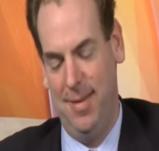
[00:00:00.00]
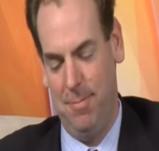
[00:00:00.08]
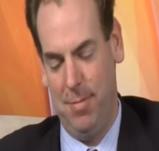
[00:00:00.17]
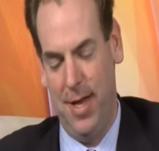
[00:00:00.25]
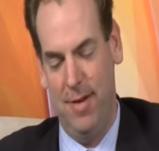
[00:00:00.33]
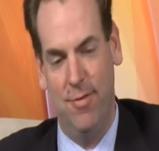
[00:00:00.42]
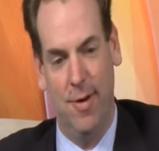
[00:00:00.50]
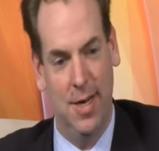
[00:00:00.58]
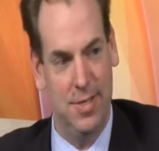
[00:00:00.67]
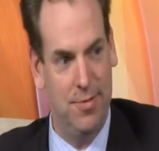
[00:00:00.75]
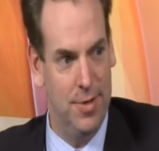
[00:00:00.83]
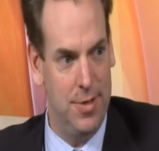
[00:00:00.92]
Played for
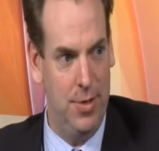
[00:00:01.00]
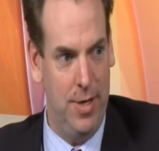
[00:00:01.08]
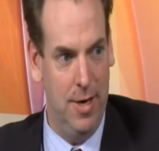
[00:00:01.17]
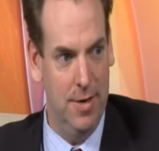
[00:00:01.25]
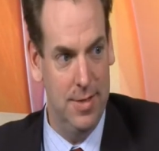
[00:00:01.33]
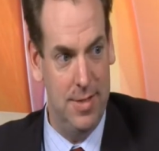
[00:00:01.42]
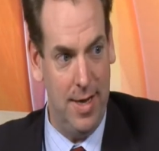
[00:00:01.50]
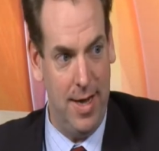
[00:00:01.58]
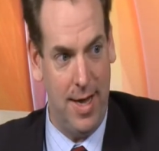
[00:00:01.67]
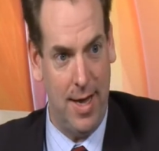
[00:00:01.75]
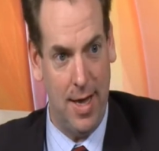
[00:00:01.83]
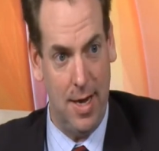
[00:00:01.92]
us for 2 years,
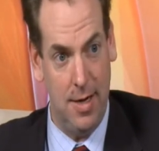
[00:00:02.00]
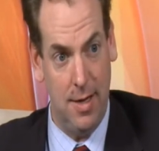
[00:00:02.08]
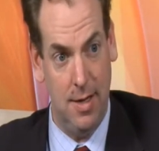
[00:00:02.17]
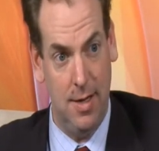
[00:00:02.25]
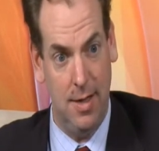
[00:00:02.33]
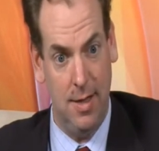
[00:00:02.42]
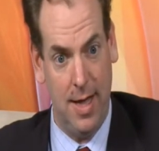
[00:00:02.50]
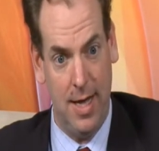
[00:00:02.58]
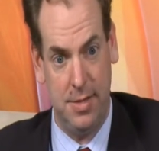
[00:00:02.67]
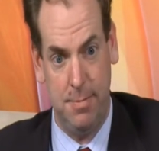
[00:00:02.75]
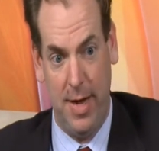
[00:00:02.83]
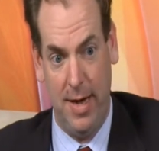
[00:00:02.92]
and
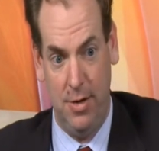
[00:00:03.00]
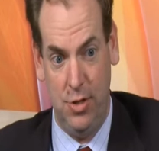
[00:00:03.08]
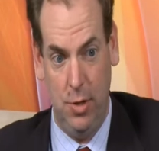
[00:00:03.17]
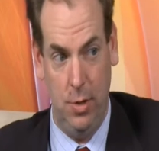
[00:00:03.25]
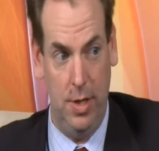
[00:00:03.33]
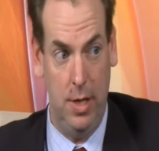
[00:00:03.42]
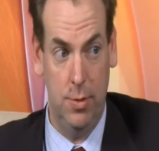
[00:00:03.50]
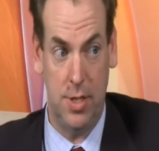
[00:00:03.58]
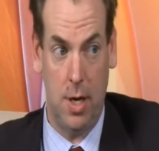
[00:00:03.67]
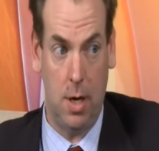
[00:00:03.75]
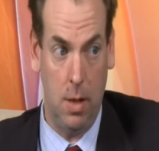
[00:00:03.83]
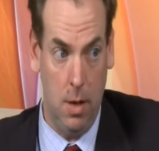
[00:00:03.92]
last May and June he was
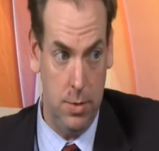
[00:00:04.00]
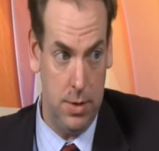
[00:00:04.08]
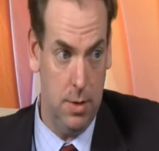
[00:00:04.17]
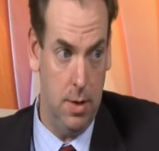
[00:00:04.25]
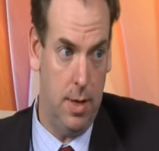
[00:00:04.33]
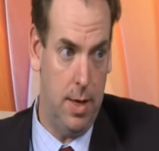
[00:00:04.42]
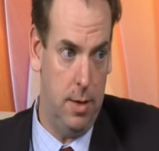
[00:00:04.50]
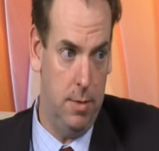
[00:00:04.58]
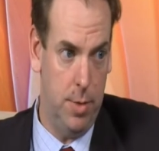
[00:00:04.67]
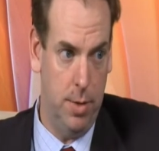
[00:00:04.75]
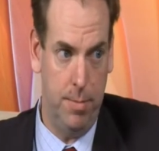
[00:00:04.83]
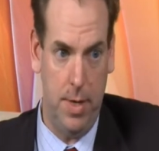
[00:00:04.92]
our closer out of the
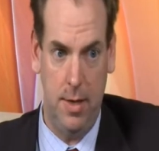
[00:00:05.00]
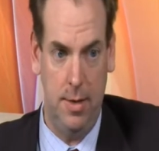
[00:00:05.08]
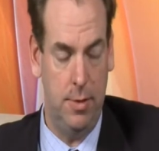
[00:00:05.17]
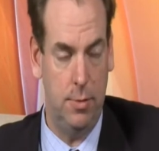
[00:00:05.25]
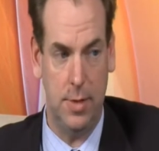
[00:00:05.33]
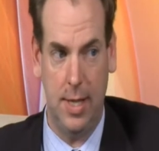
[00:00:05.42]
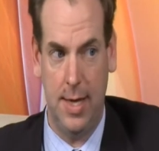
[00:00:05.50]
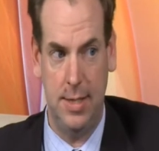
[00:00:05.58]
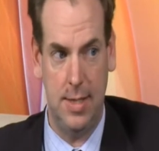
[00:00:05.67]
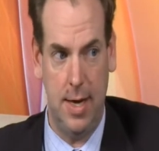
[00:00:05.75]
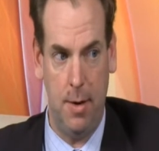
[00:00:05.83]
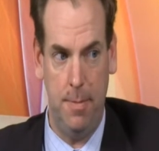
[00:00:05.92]
bullpen, and he was
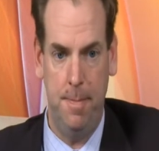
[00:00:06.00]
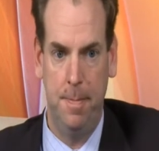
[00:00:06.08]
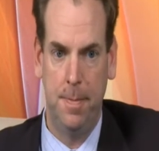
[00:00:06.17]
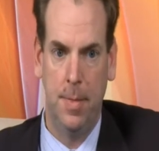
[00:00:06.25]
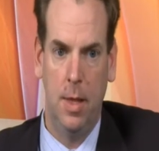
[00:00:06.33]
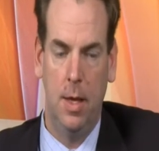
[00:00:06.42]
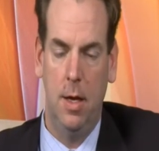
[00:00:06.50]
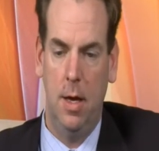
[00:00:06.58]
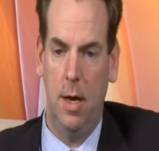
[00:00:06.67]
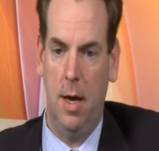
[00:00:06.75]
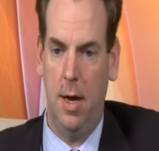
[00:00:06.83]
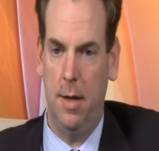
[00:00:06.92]
lights out.
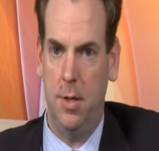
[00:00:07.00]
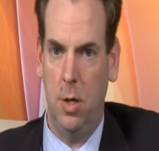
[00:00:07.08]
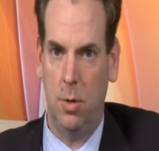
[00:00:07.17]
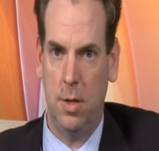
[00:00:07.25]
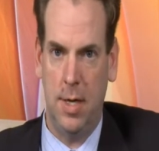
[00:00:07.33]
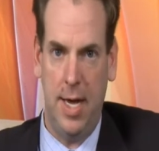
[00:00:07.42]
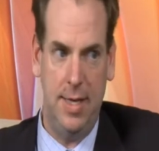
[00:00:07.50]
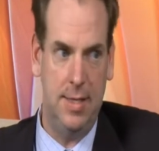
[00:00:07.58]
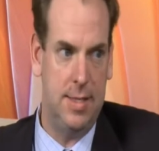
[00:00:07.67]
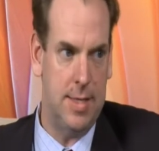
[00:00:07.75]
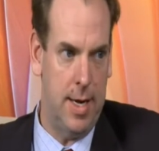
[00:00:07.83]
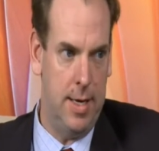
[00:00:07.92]
The Oakland A's
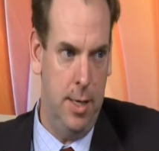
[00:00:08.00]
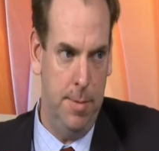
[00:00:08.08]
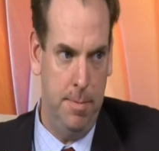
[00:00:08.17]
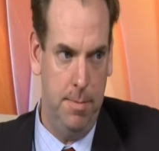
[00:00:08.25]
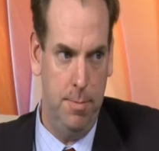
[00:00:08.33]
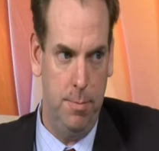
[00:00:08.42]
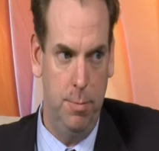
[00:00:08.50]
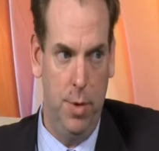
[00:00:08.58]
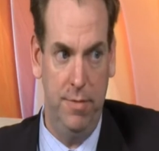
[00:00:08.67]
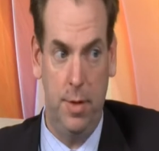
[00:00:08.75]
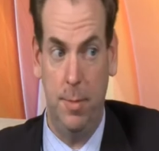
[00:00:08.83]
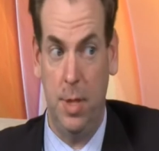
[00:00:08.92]
signed him,
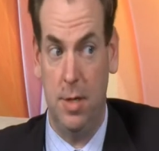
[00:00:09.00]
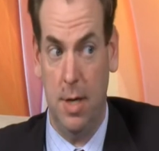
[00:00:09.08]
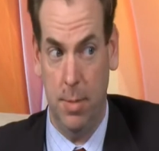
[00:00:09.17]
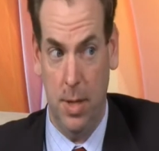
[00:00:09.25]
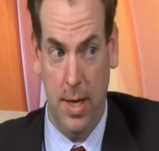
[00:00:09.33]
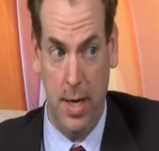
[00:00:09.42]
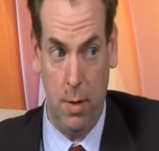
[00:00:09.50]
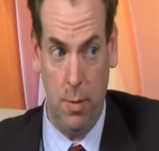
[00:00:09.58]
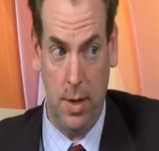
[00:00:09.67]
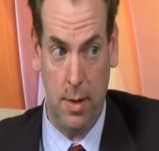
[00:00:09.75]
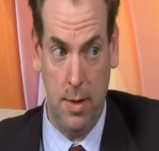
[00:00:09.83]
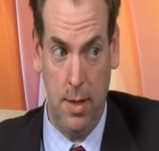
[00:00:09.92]
moved him to AA
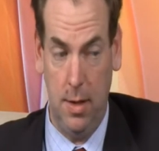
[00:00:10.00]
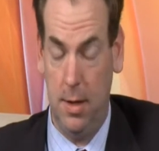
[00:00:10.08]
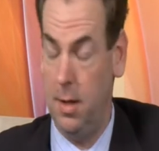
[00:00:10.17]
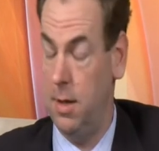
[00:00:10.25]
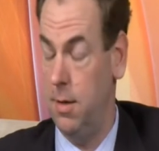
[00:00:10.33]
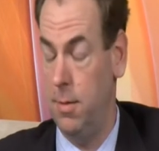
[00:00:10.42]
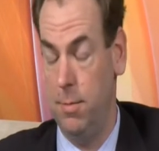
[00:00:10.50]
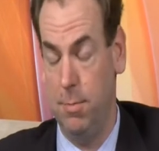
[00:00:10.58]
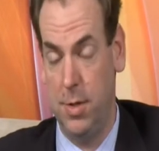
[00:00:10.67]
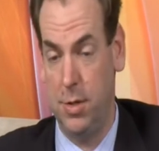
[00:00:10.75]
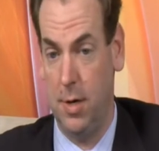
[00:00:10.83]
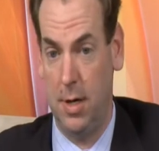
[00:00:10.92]
quickly,
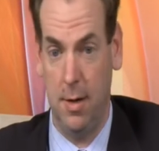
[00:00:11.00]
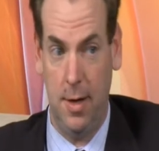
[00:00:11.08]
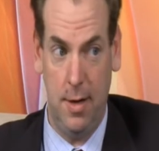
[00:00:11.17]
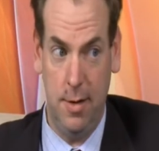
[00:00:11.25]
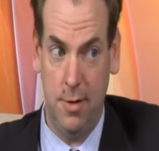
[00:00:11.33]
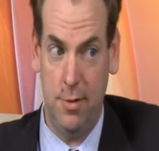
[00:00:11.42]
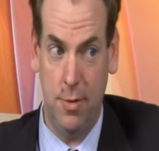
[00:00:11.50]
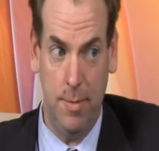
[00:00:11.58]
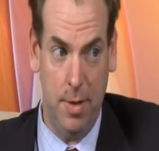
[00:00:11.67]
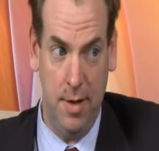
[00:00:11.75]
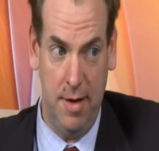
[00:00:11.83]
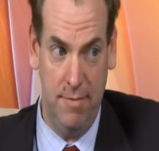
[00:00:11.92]
matriculated to
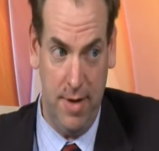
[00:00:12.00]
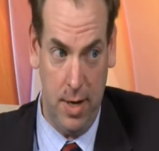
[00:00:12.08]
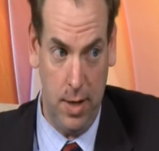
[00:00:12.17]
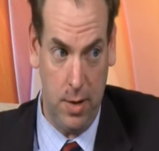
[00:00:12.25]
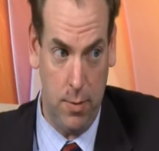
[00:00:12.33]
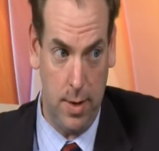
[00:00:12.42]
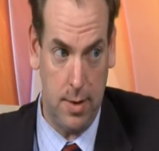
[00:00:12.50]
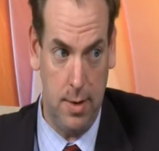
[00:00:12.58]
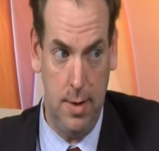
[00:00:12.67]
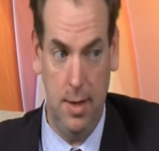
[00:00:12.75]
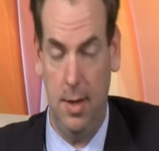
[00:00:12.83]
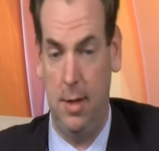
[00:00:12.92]
AAA very
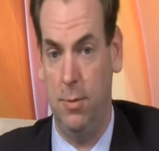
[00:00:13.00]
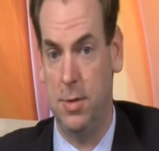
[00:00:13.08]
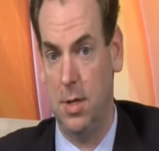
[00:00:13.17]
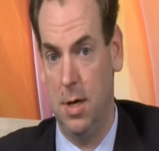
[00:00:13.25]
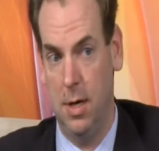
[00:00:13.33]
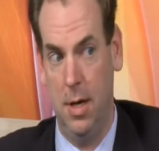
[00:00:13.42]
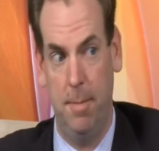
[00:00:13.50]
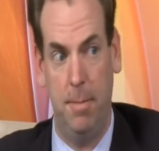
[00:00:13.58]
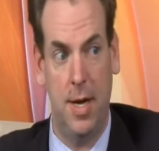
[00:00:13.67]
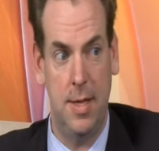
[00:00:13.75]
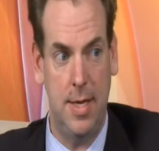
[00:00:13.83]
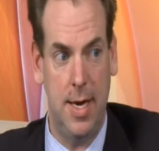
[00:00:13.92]
quickly, and he was called up
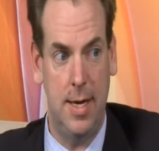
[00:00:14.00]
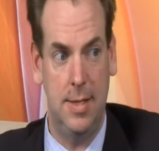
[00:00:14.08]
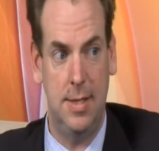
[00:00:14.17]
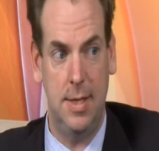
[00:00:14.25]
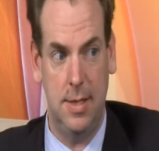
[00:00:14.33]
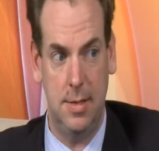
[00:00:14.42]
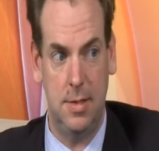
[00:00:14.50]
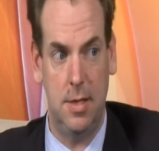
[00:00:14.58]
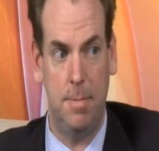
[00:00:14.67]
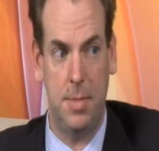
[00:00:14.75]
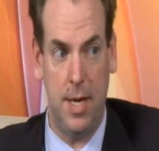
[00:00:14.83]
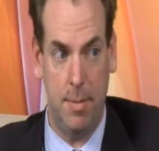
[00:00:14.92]
by the A's in
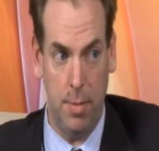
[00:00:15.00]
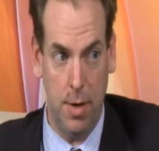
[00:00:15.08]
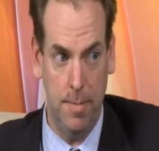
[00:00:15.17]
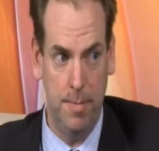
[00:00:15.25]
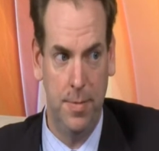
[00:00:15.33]
September.